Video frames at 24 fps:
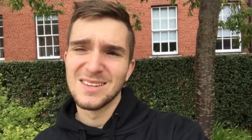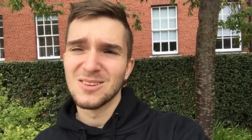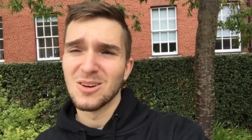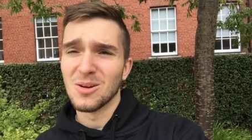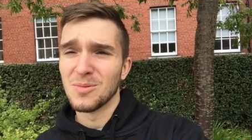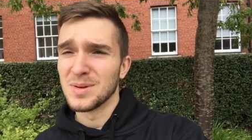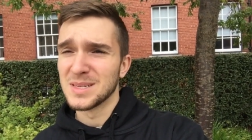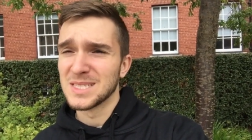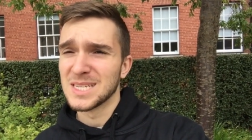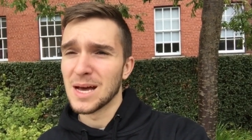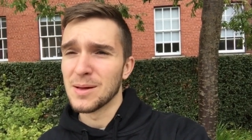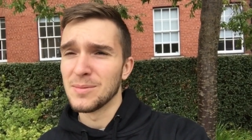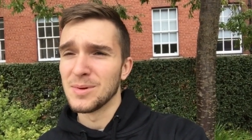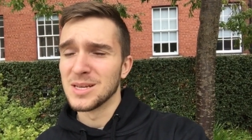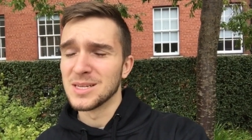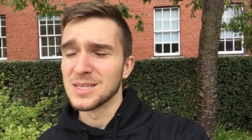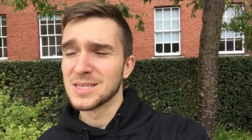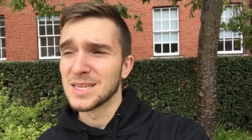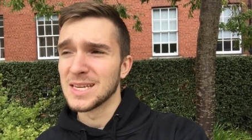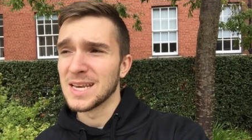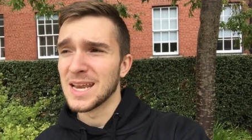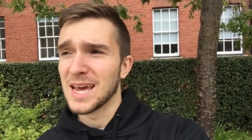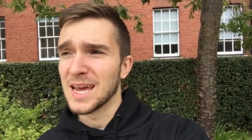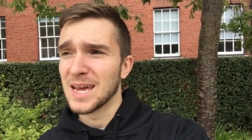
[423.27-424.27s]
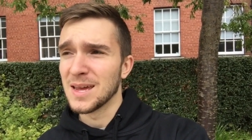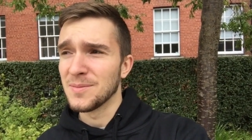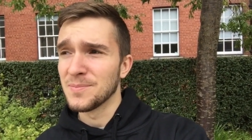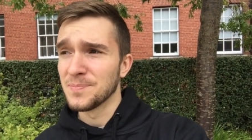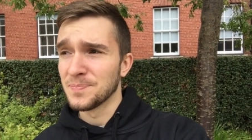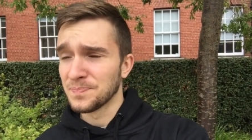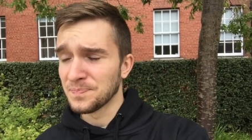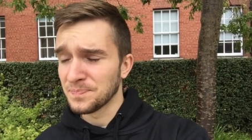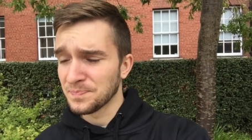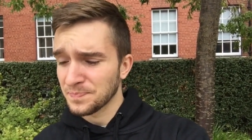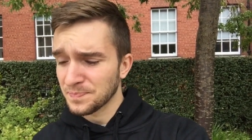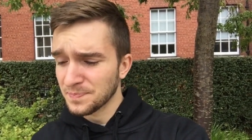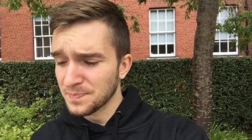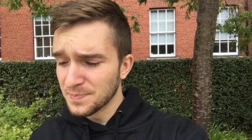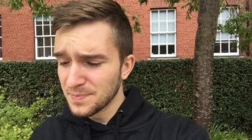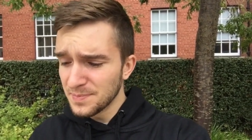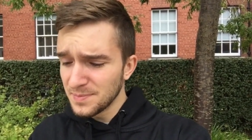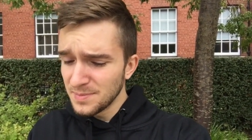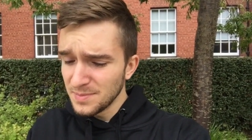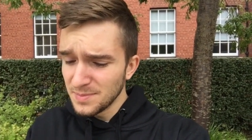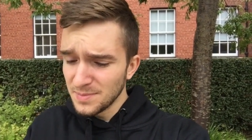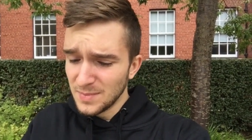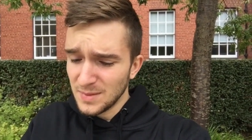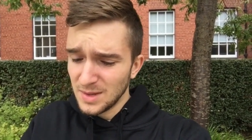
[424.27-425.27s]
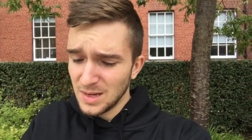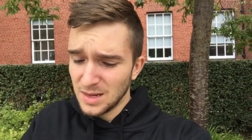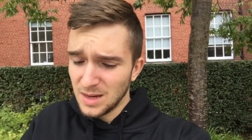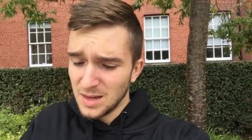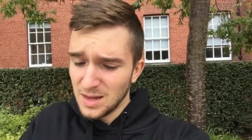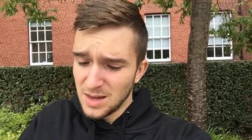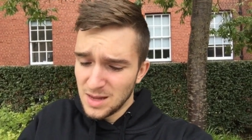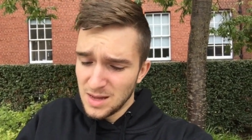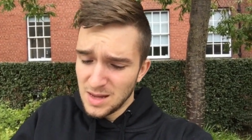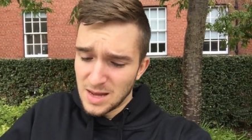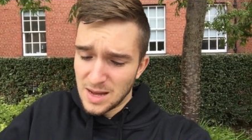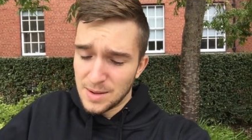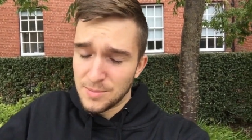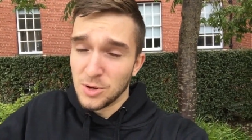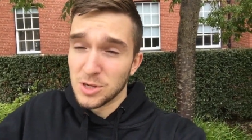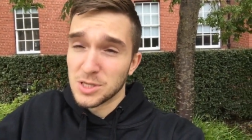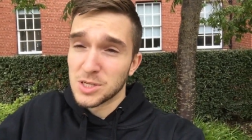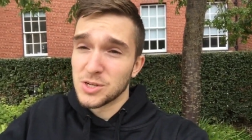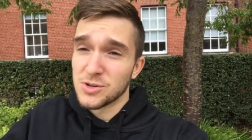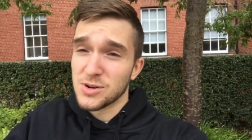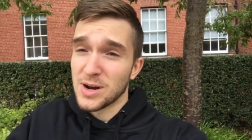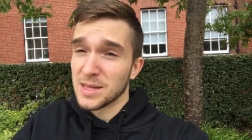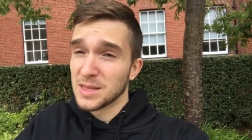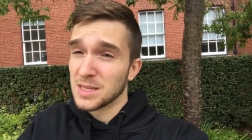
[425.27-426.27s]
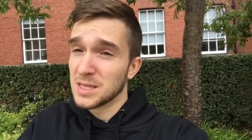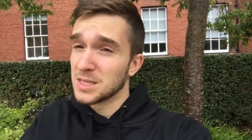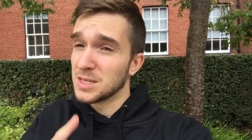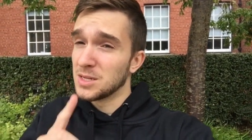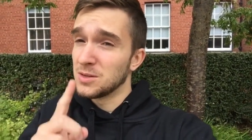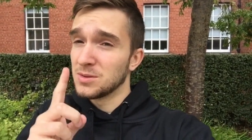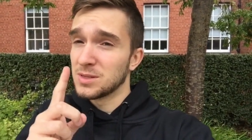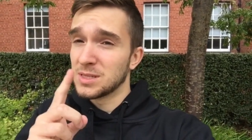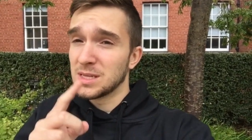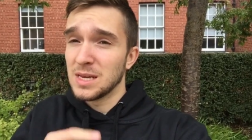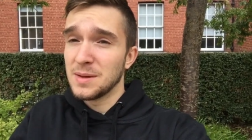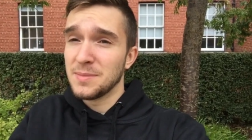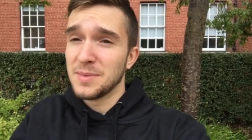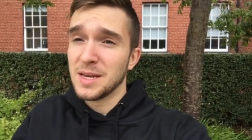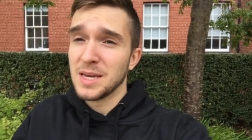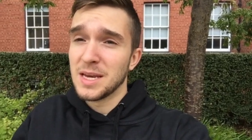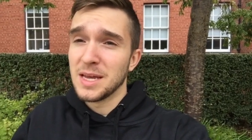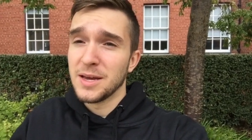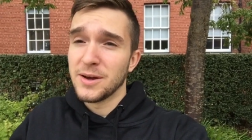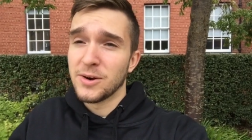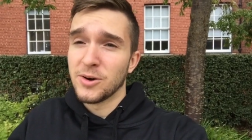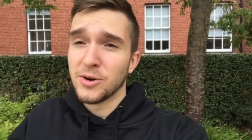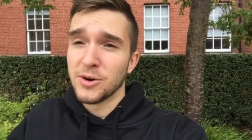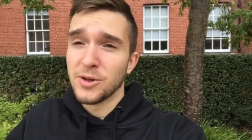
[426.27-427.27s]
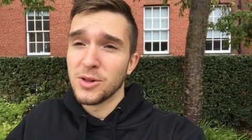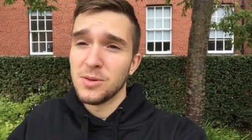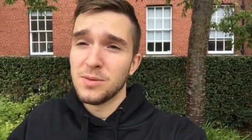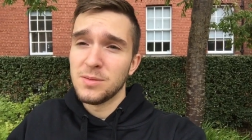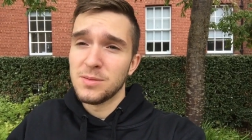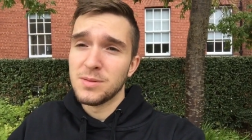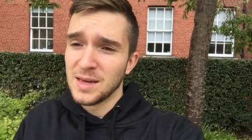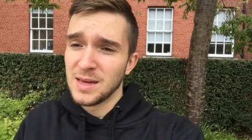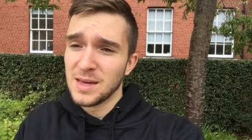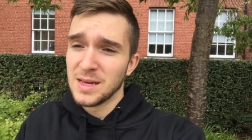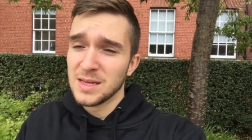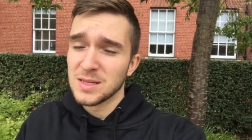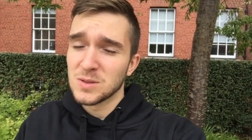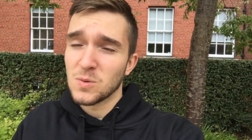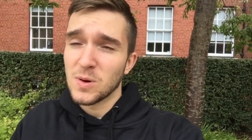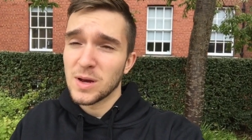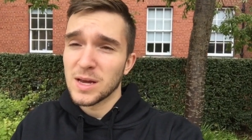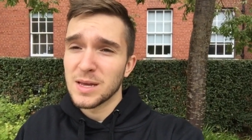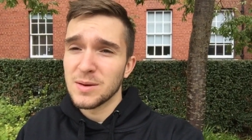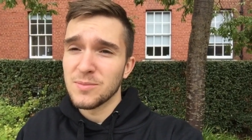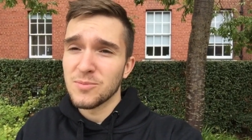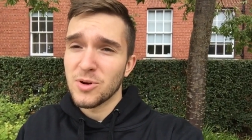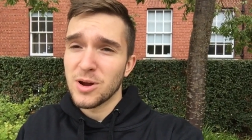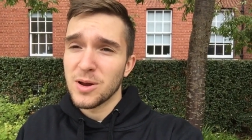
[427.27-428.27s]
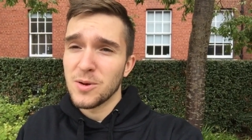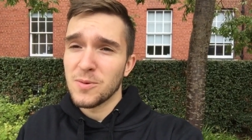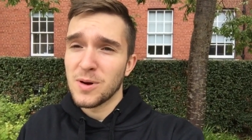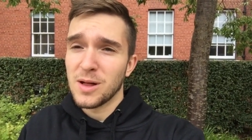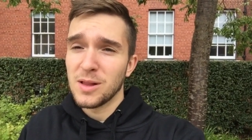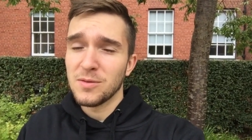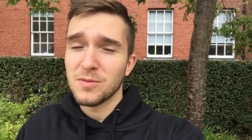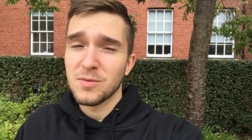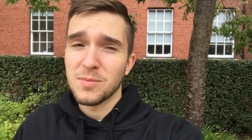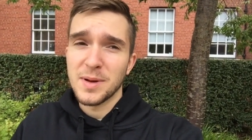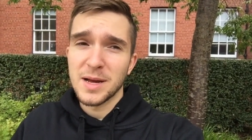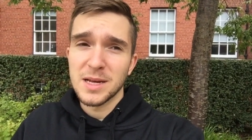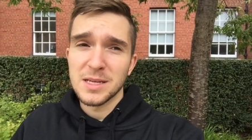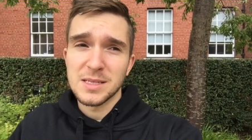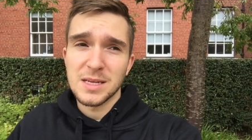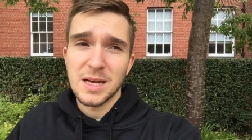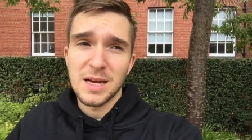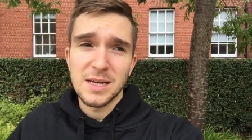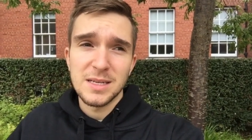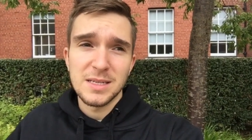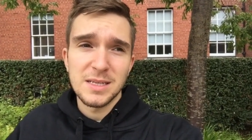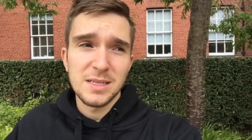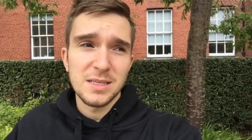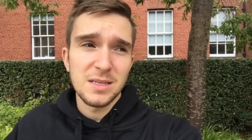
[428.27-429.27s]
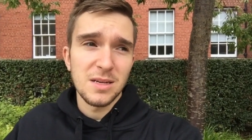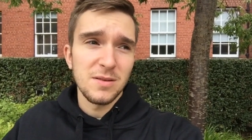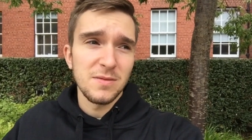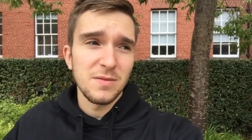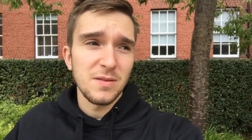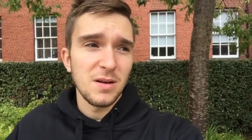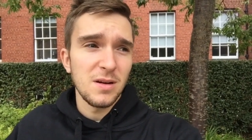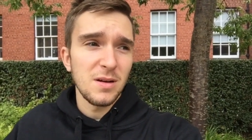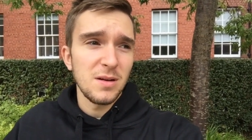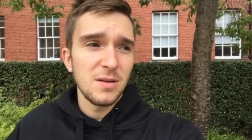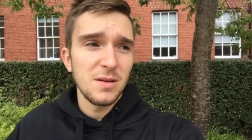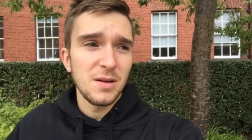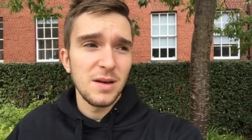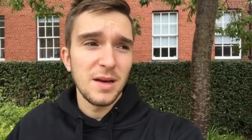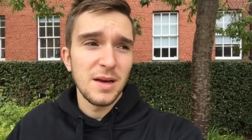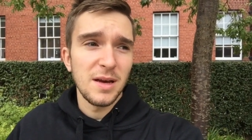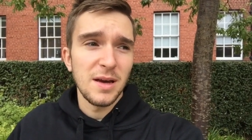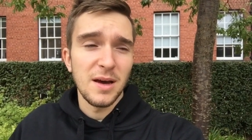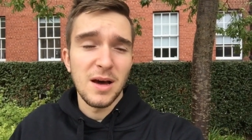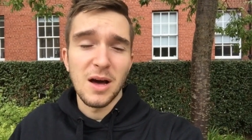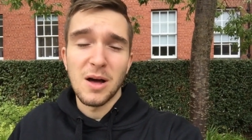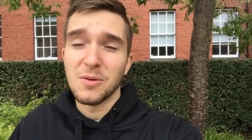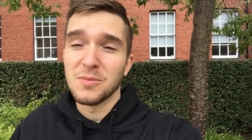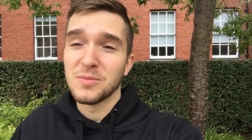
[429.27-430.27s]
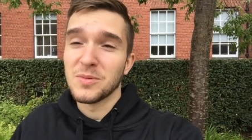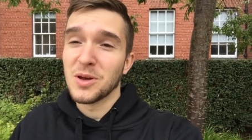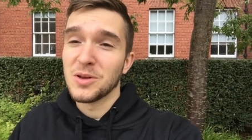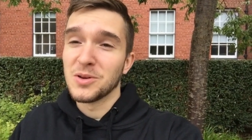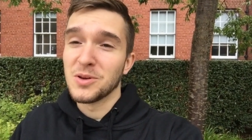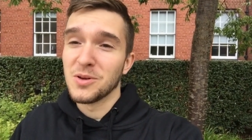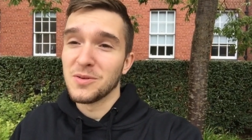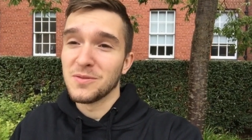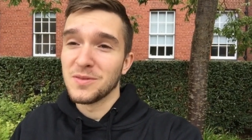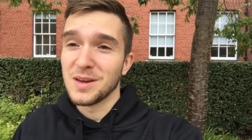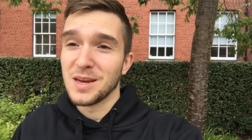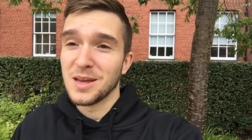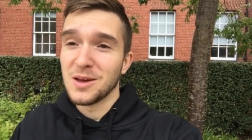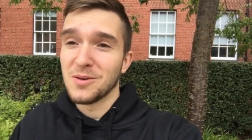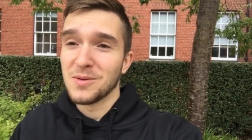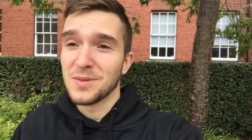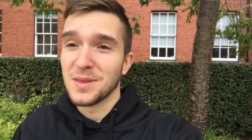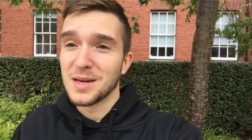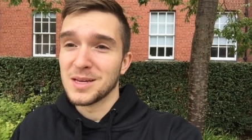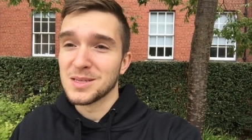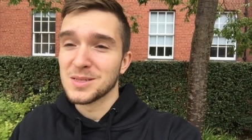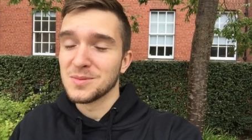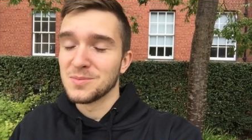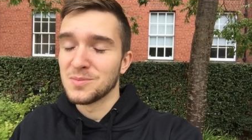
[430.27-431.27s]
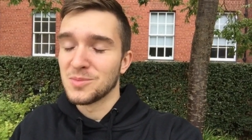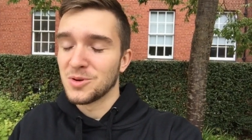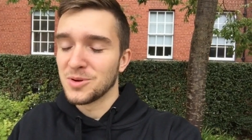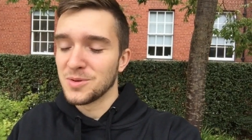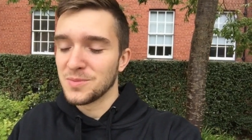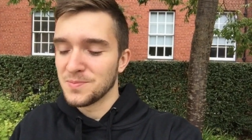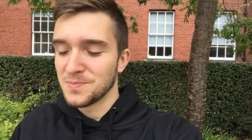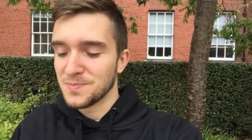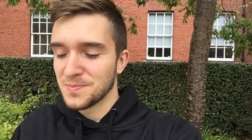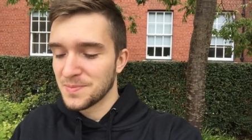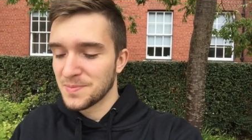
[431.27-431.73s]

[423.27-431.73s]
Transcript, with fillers: Got my tablets today. I'm also trying this new C B D oil. It's working pretty well for my anxiety so far. Uh, I'll, I'll do a video on that at some point.